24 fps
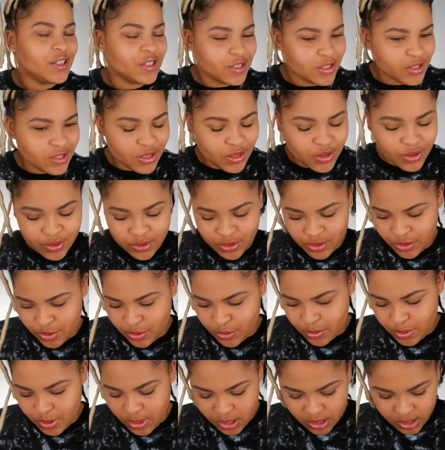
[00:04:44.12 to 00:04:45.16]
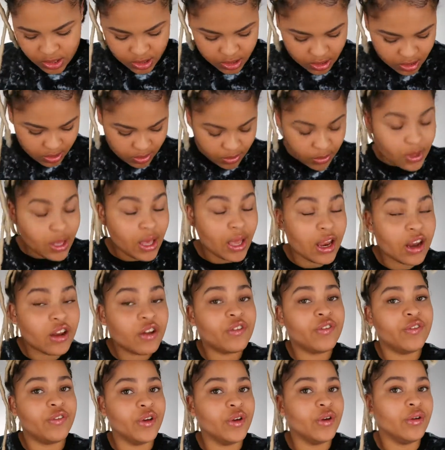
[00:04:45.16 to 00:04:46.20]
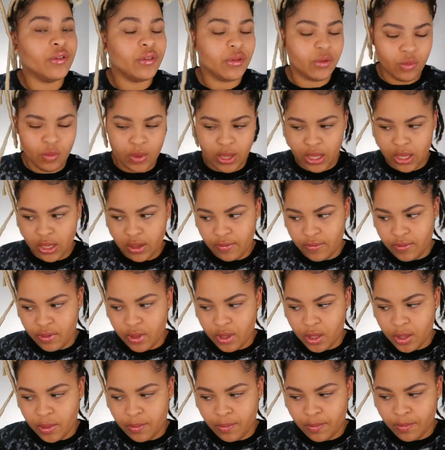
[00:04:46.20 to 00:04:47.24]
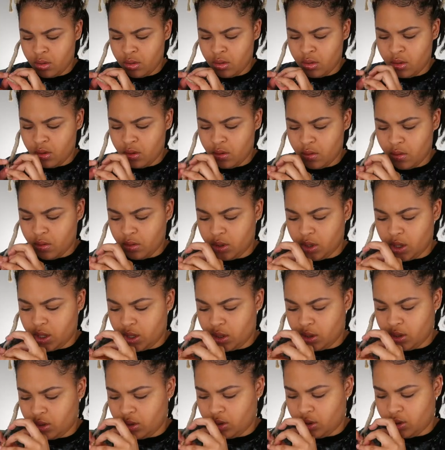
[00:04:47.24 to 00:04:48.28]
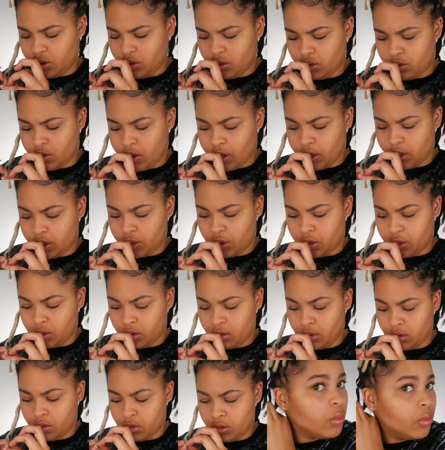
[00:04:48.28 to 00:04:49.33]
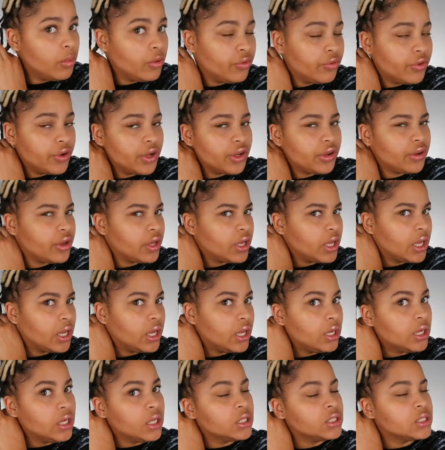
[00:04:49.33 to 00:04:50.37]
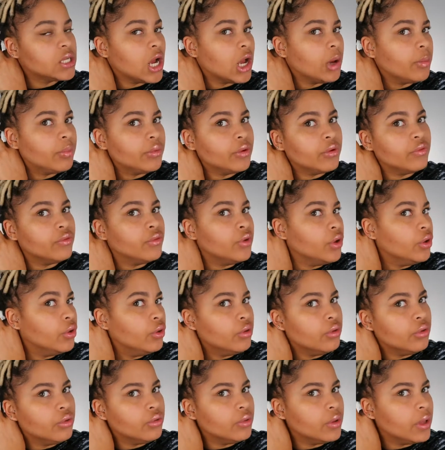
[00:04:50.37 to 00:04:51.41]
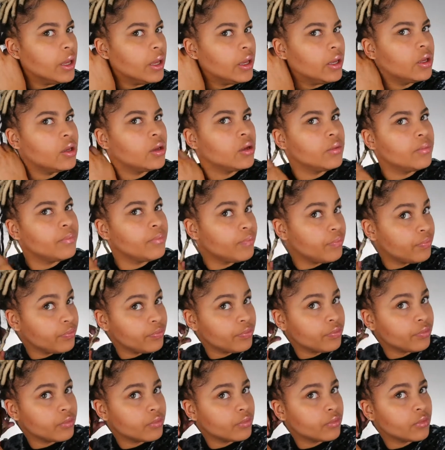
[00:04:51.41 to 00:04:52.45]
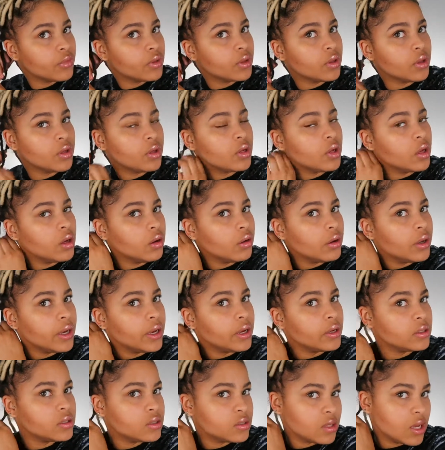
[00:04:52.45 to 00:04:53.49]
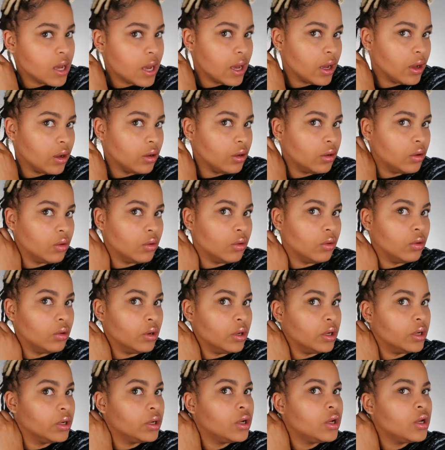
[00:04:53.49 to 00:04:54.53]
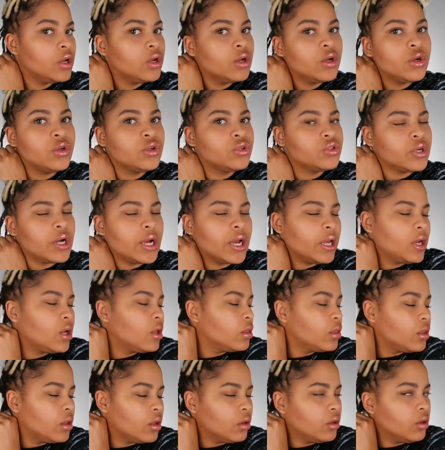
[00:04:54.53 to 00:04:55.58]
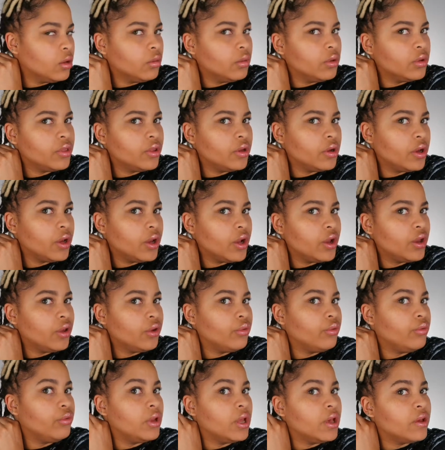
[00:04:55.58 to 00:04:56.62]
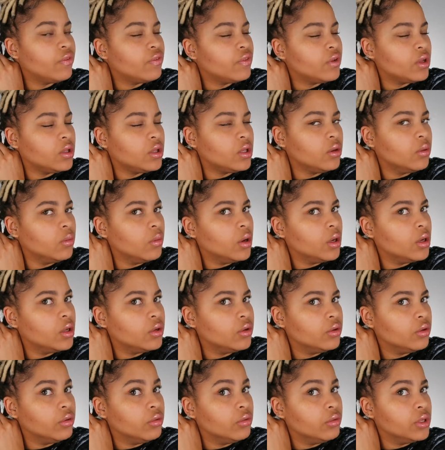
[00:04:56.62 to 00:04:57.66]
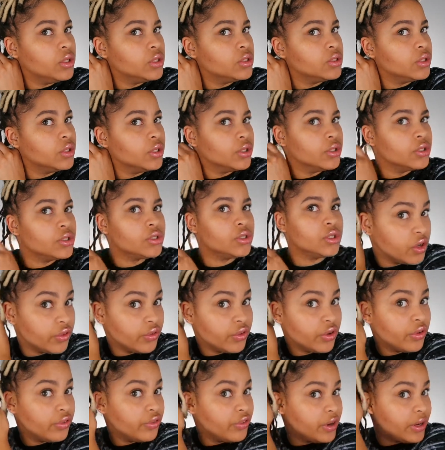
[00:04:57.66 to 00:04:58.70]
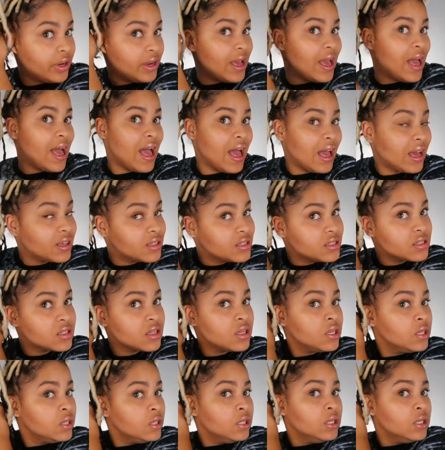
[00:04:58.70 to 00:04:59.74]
So you can feel the weight of them. Hold on, distraction. Before you get any type of new, like, you know, hairstyle or try anything new with your hair, you definitely want to do research. So feel free to ask